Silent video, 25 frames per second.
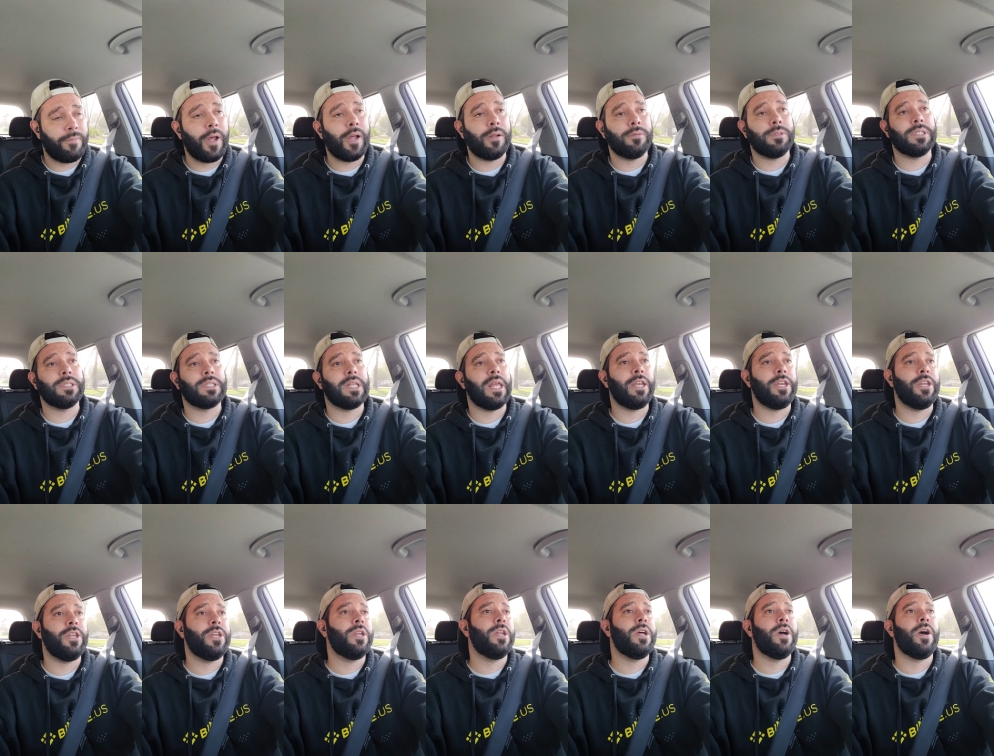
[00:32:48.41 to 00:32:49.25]
I'm just
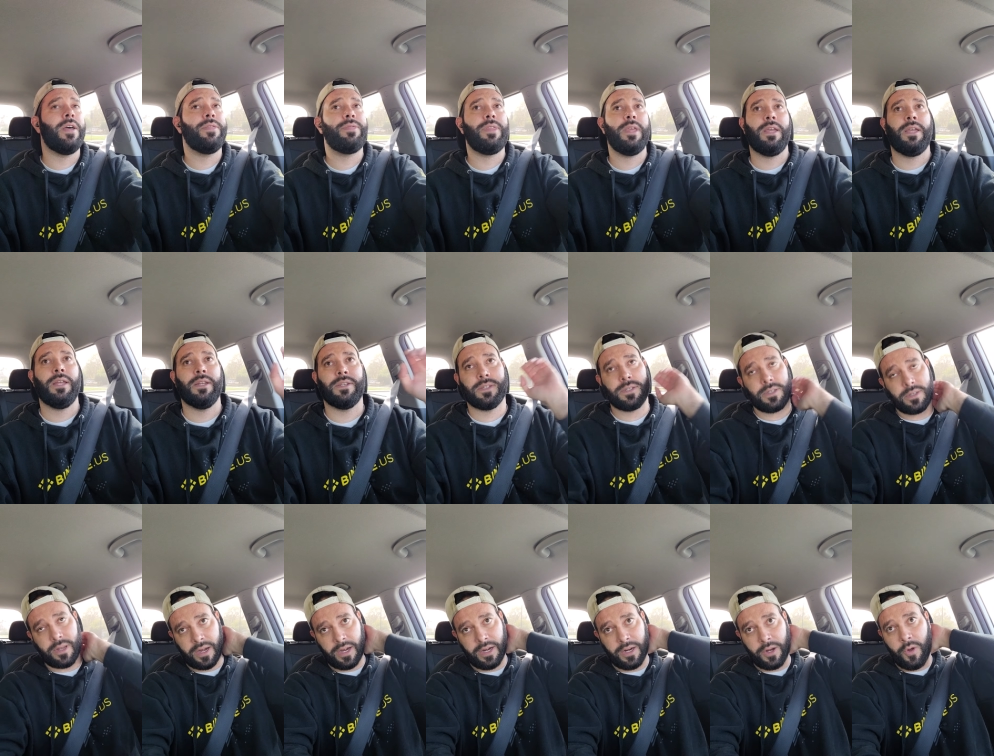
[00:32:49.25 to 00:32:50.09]
letting you know. I think it's
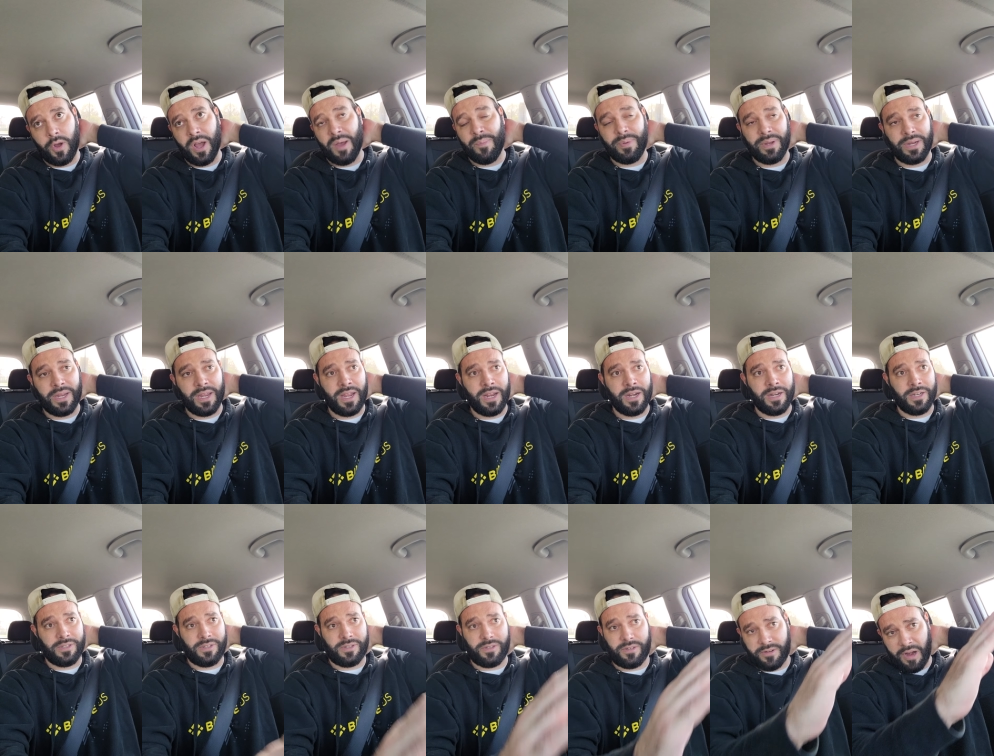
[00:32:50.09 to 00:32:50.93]
gonna go up
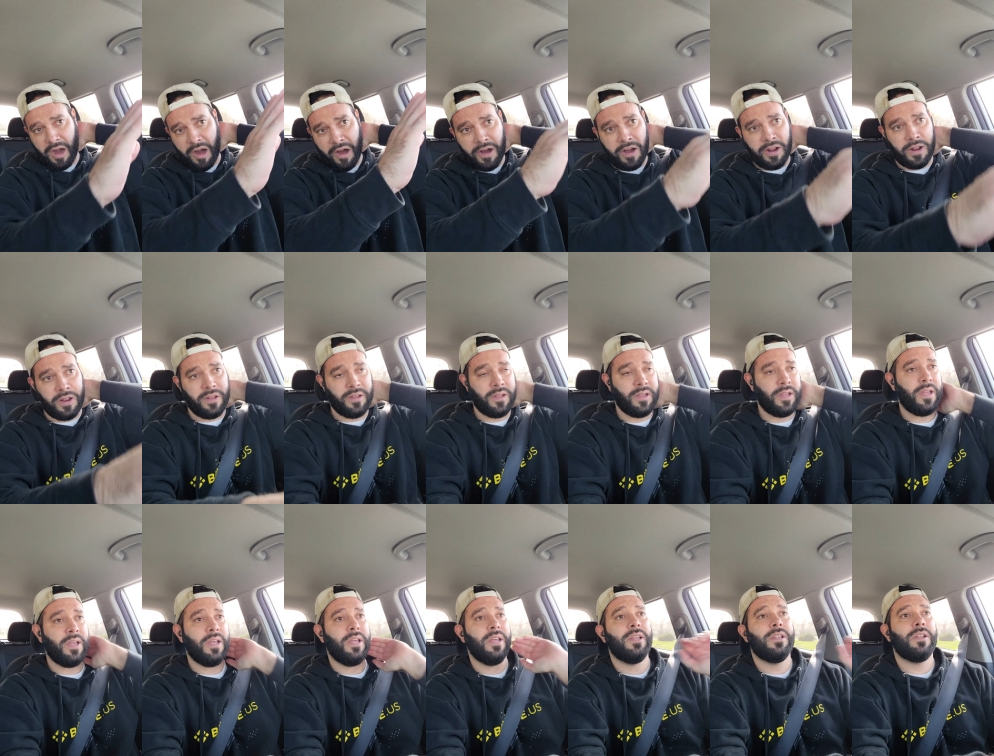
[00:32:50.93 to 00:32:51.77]
again. It's starting to
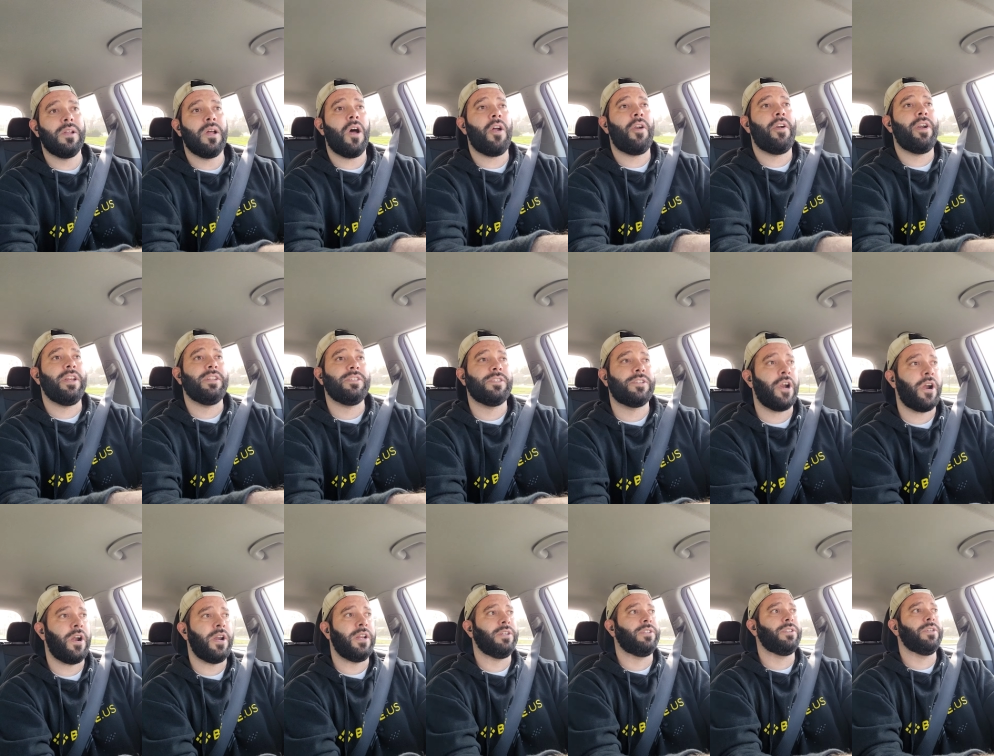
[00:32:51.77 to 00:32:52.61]
already
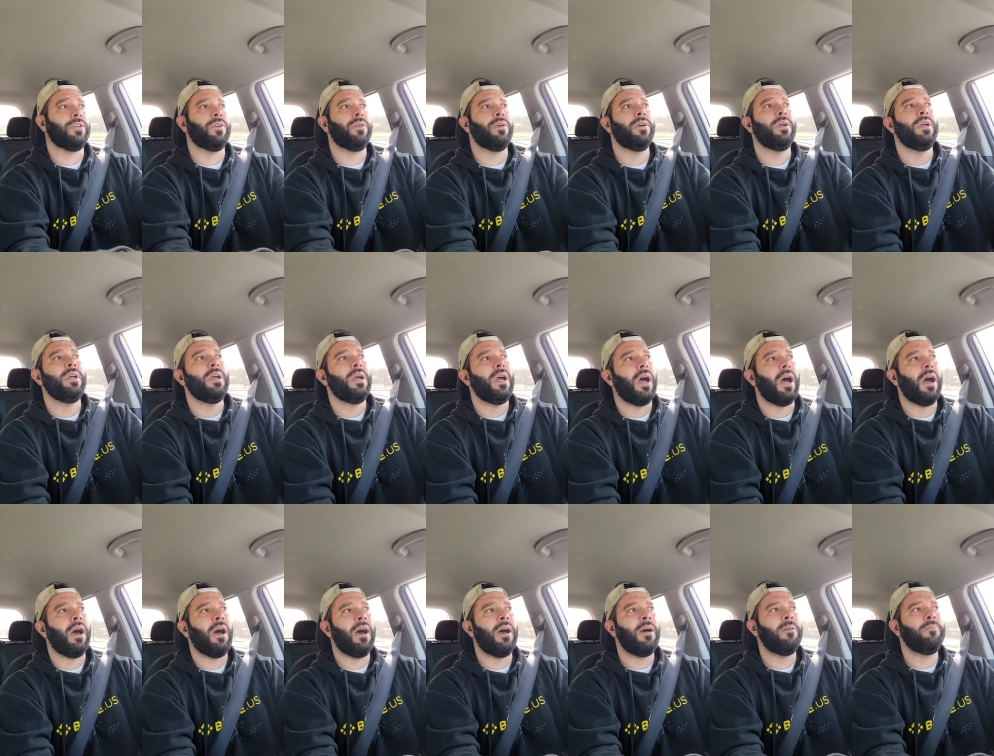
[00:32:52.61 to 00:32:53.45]
starting to.
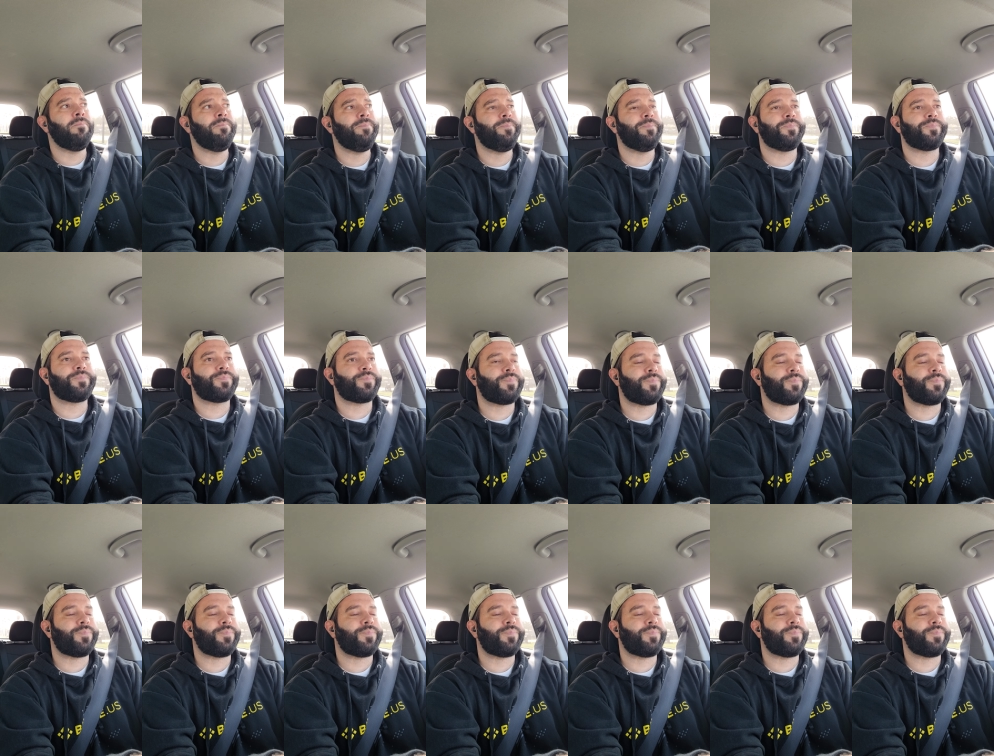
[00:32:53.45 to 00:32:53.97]
Um,